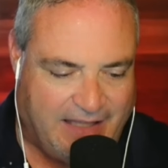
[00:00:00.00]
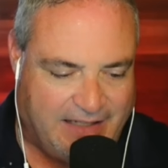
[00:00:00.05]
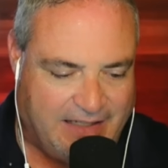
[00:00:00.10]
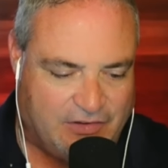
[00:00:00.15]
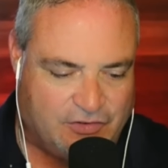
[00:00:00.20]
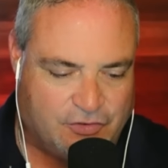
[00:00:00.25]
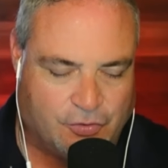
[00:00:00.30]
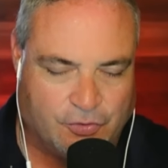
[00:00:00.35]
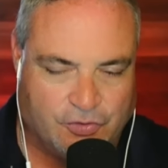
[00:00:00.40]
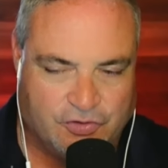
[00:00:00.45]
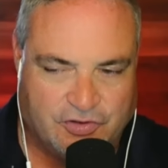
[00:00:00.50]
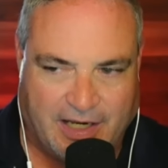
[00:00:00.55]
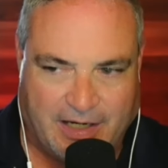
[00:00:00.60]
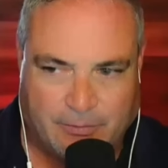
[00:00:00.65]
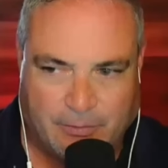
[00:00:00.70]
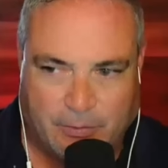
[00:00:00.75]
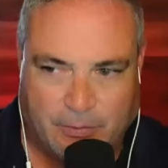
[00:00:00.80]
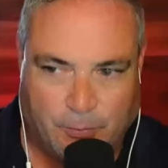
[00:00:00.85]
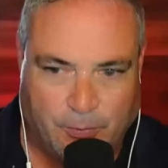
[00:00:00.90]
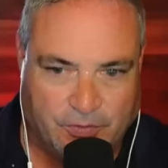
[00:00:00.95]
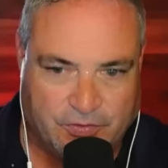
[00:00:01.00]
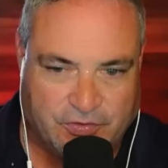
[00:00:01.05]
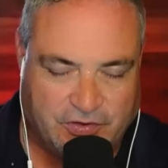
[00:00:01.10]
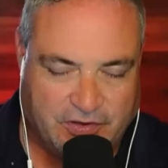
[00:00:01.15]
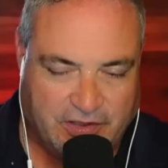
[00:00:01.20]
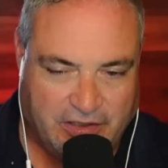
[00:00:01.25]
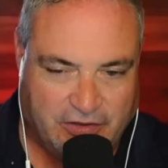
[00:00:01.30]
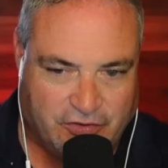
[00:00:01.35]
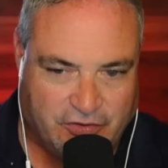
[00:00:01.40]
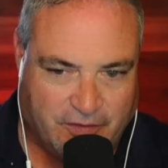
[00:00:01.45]
and turn Tyree Wilson
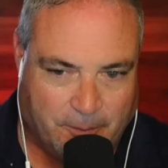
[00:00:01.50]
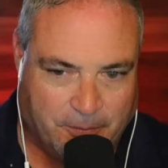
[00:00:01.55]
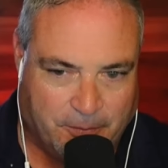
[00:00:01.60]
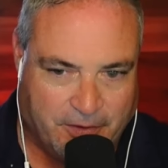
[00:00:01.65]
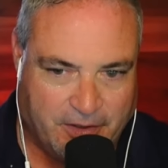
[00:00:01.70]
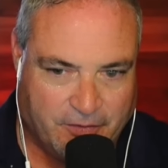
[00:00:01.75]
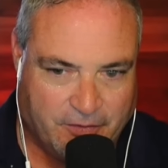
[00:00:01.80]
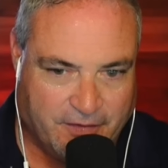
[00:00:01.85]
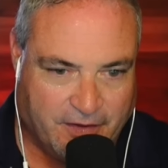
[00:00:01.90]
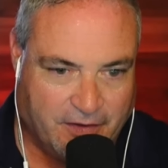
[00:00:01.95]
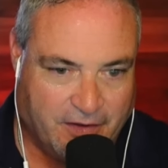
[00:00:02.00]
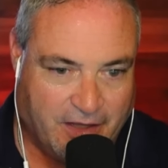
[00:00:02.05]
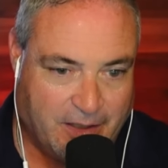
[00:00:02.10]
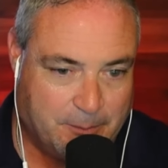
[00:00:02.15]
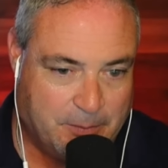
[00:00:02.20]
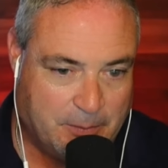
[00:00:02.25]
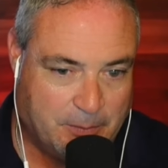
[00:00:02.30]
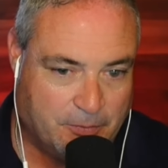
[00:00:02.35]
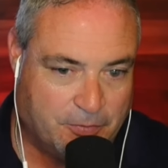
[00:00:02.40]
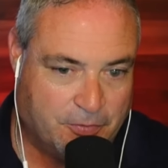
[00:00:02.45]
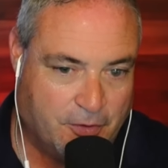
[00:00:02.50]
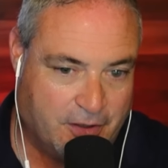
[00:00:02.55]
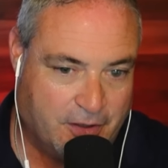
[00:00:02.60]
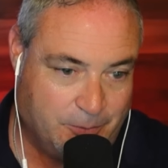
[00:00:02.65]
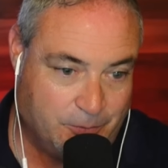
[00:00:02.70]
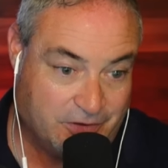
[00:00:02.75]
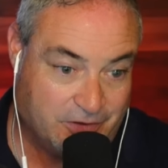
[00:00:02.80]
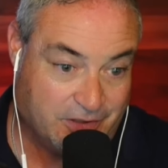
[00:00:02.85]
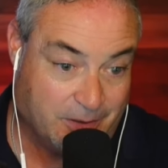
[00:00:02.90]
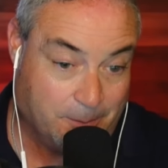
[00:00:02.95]
into the player that a lot of people thought he
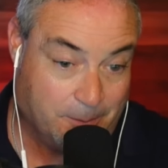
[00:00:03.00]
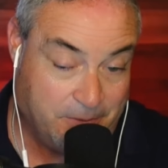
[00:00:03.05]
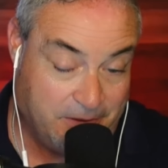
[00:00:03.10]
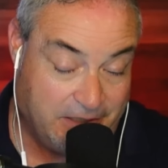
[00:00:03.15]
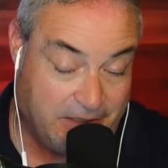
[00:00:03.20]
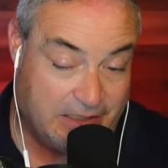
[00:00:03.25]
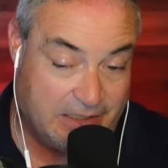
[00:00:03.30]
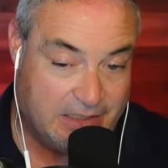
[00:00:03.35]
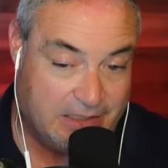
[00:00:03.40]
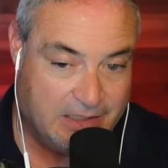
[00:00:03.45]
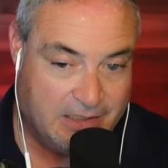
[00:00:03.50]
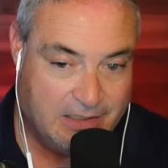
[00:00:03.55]
was going to be